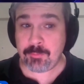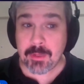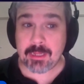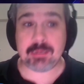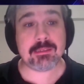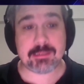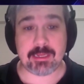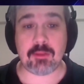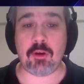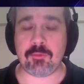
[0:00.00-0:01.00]
But
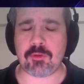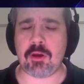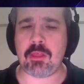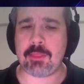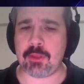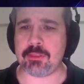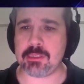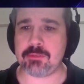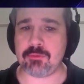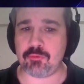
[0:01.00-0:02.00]
still, overall, I thought
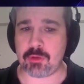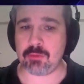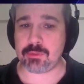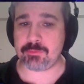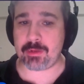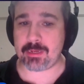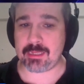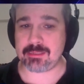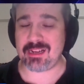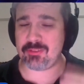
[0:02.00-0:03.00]
this trailer was
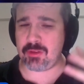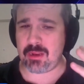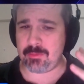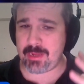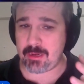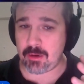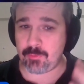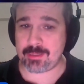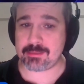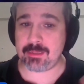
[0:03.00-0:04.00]
fantastic. I cannot
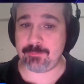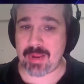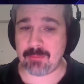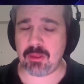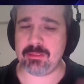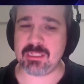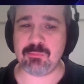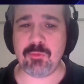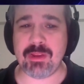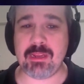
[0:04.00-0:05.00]
wait to see Babylon. This
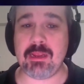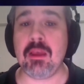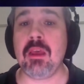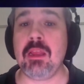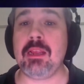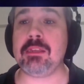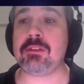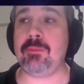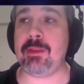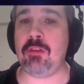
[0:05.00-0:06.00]
movie is
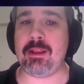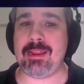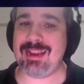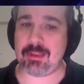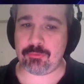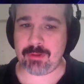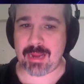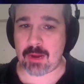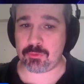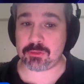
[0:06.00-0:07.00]
going to be clocking in at 3
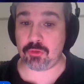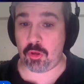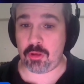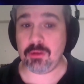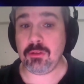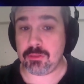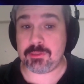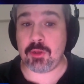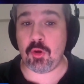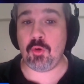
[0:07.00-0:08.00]
hours long.
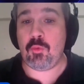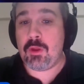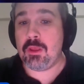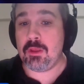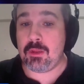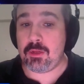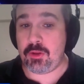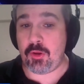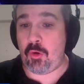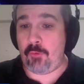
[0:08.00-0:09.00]
So,
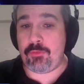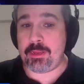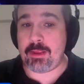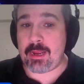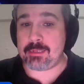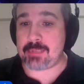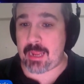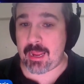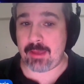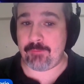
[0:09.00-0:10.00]
you know, hopefully you guys
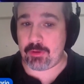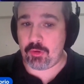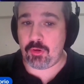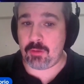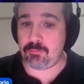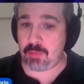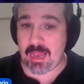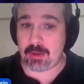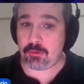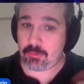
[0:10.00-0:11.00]
have a good
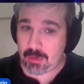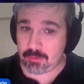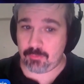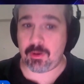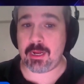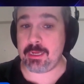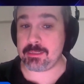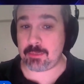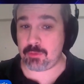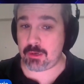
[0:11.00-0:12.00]
bladder.
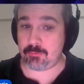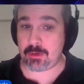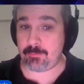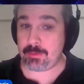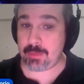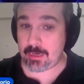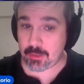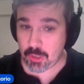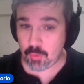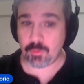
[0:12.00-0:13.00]
Otherwise, I would not recommend
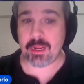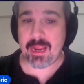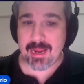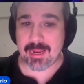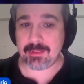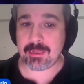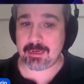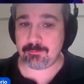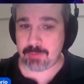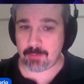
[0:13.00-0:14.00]
that Coke and
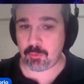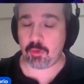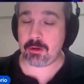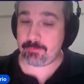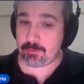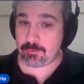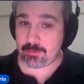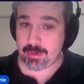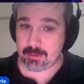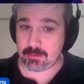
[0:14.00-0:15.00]
that popcorn at the
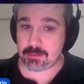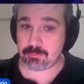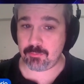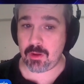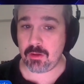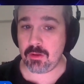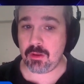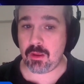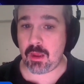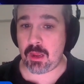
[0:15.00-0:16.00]
very end of this
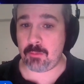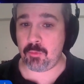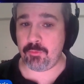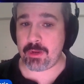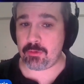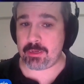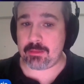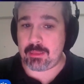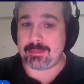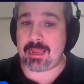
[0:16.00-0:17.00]
movie or
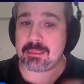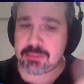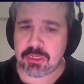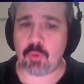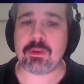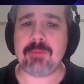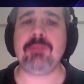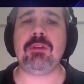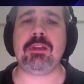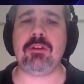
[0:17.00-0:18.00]
anything like that. So tell
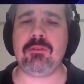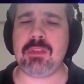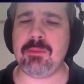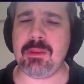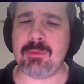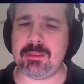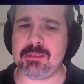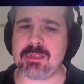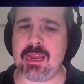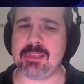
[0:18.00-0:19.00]
me about
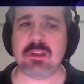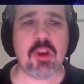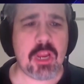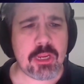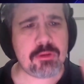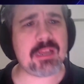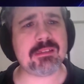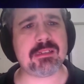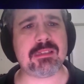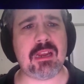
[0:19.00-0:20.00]
this, guys. Are you
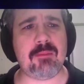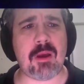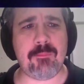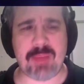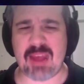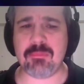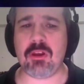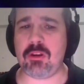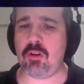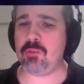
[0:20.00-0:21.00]
guys excited about
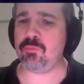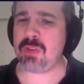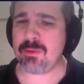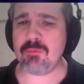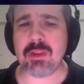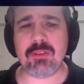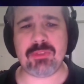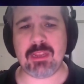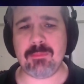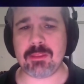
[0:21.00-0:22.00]
Babylon? Tell me what you
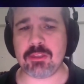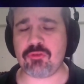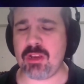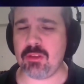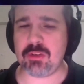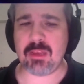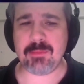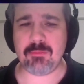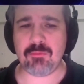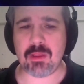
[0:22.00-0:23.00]
think about the trailer. Tell
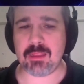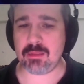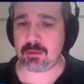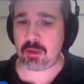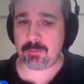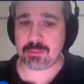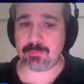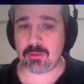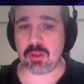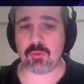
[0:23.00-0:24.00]
me in the comments
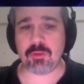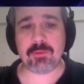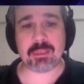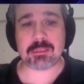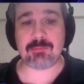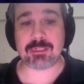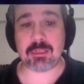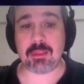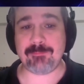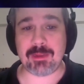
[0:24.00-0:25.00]
below. Don't forget to smash
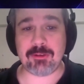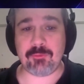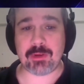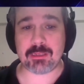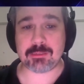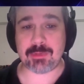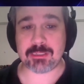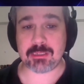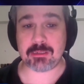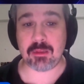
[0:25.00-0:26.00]
that like button. Don't forget to
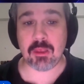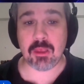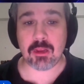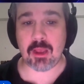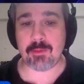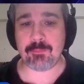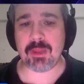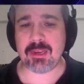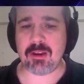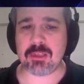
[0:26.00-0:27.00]
smash that comment
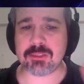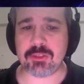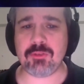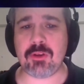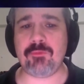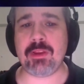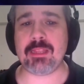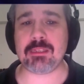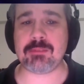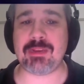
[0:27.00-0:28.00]
button. Also, too, don't
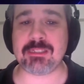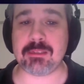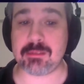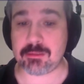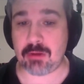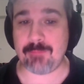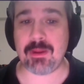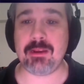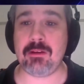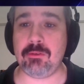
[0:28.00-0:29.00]
forget to smash that subscribe
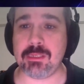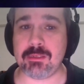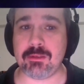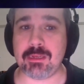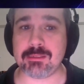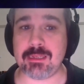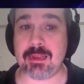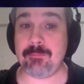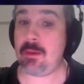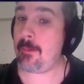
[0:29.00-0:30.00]
button. Always until next
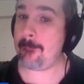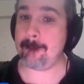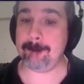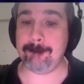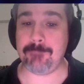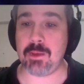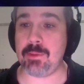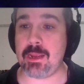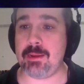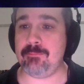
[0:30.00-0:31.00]
time.
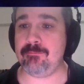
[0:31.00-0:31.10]
Bye-bye.